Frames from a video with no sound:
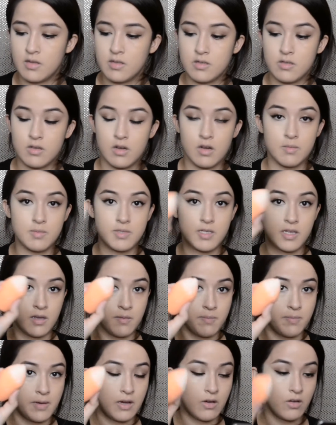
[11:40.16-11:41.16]
So now I'm
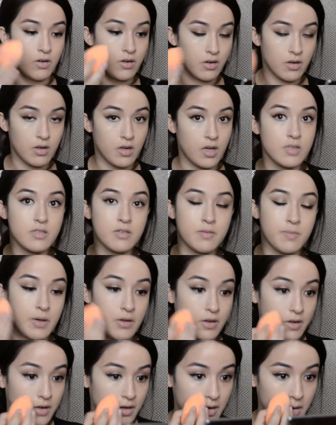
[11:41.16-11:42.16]
taking powder, lots of
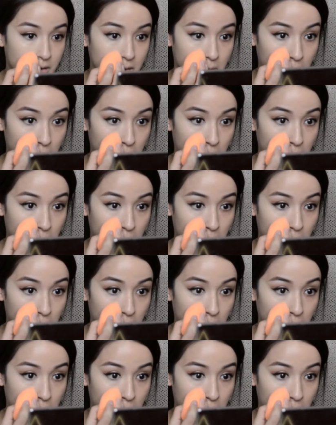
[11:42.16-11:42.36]
powder,